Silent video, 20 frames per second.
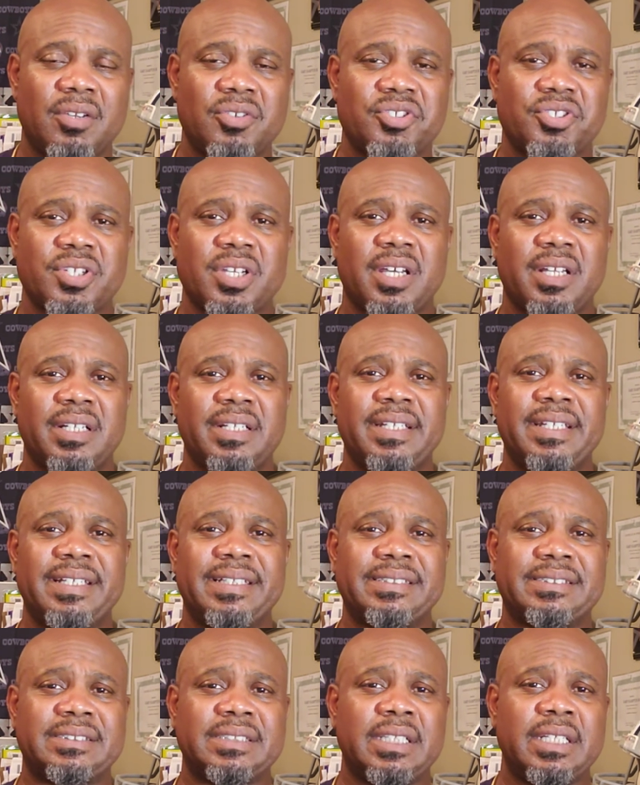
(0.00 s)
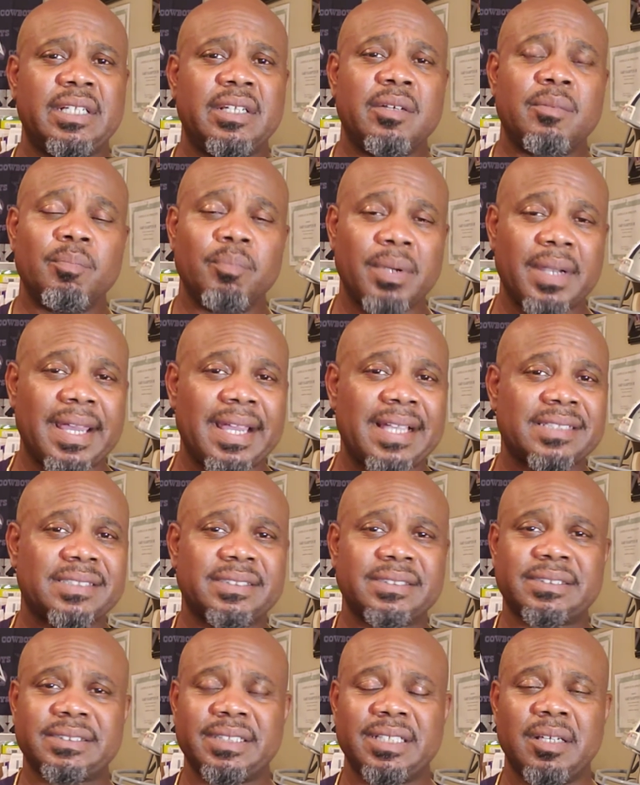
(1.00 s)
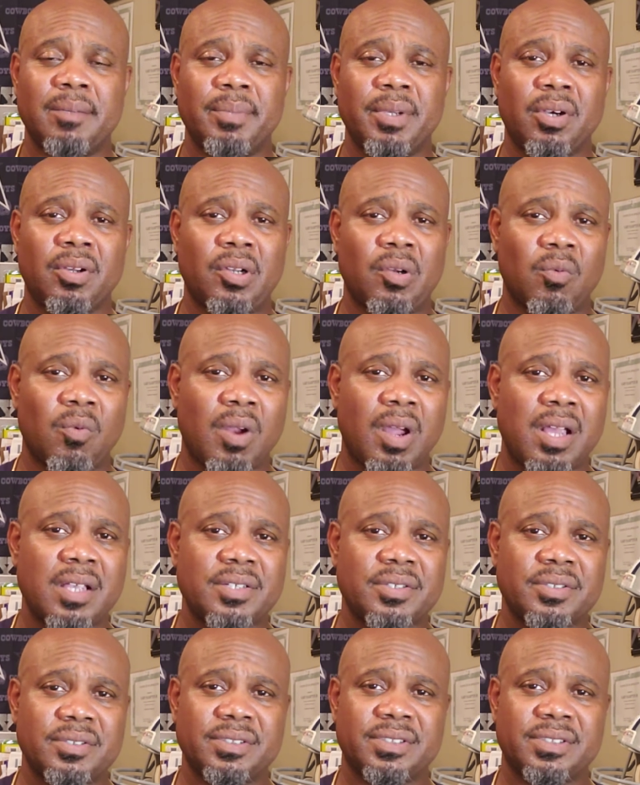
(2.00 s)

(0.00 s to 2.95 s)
Sean Lee is blessed to still be on the roster.